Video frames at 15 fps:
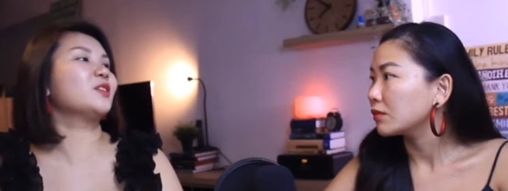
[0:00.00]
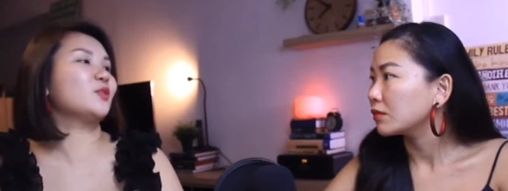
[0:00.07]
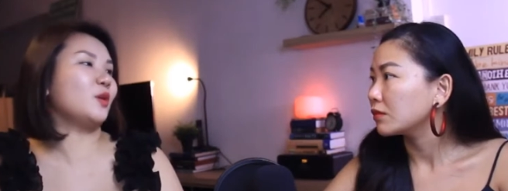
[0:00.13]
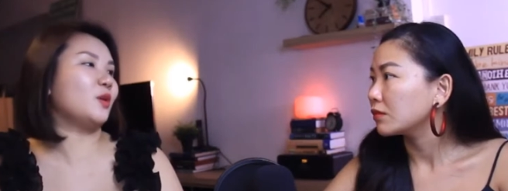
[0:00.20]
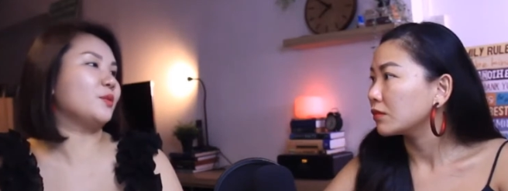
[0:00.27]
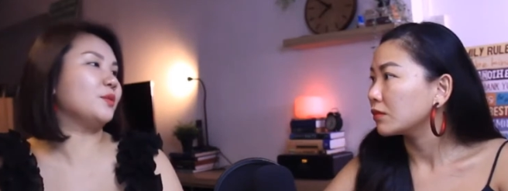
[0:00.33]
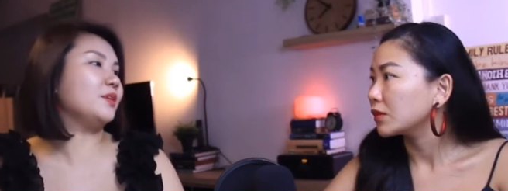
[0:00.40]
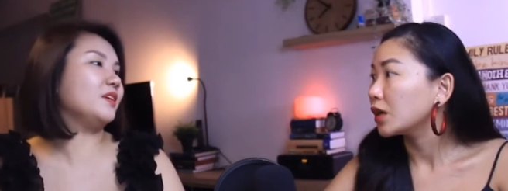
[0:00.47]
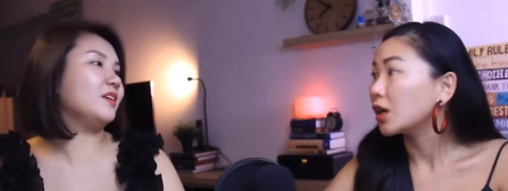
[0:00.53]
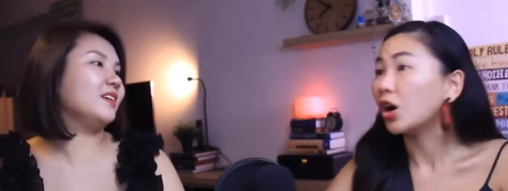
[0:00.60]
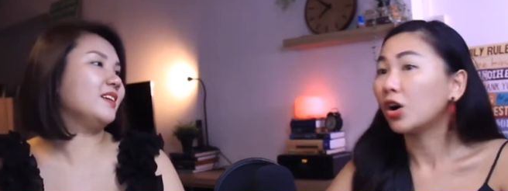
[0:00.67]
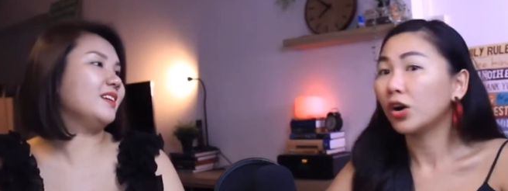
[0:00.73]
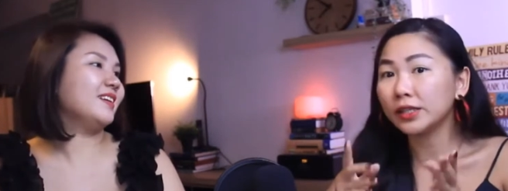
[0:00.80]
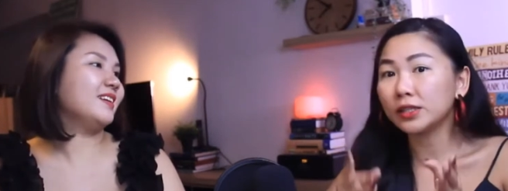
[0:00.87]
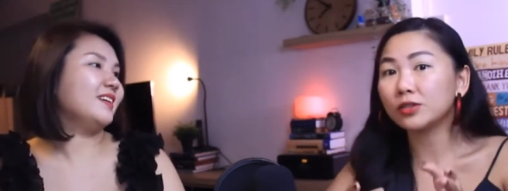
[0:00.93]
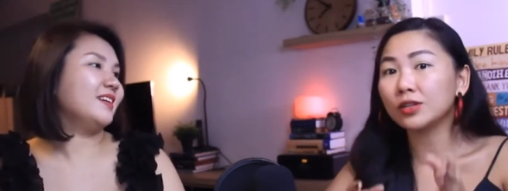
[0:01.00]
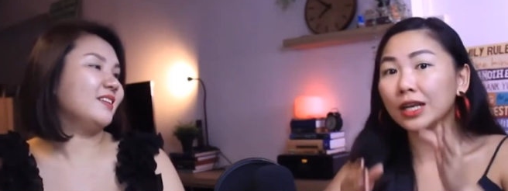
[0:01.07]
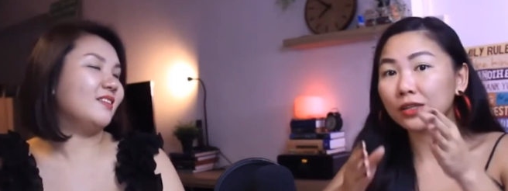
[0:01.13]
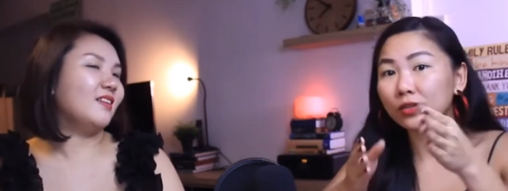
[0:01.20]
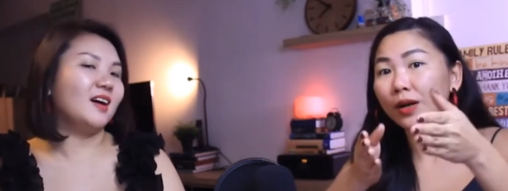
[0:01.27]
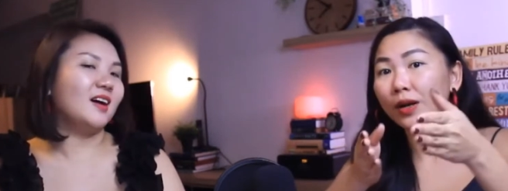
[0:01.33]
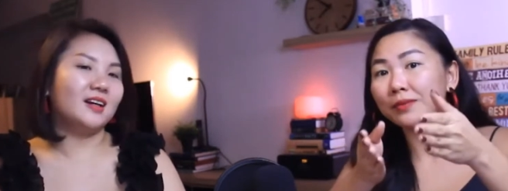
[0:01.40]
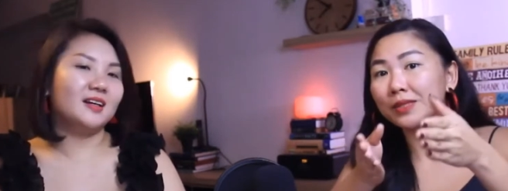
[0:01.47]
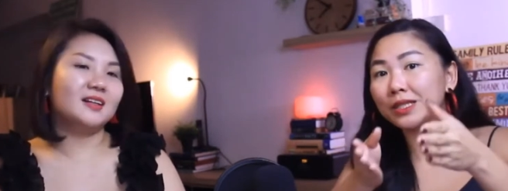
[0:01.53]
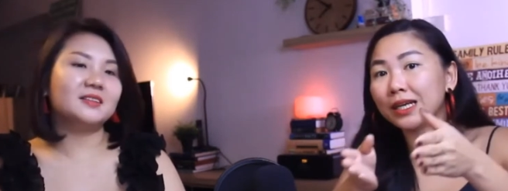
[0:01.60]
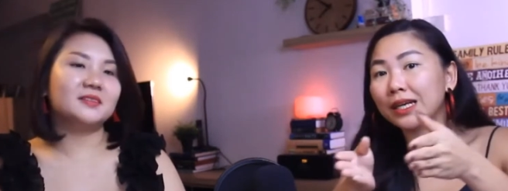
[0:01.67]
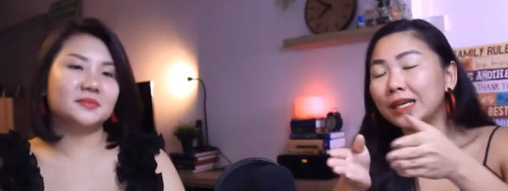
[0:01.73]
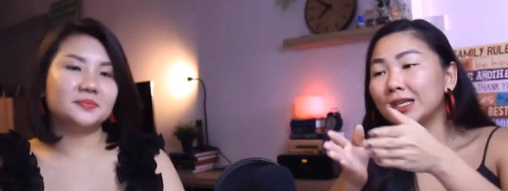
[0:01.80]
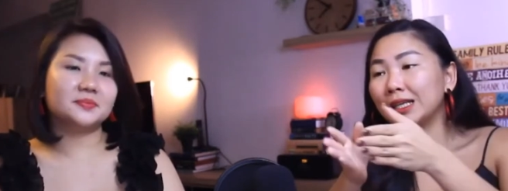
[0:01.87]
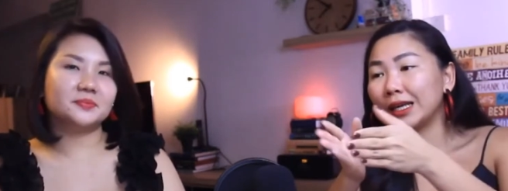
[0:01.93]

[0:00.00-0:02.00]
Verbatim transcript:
Speaker 1: story. Correct. So that's right. what I'm saying.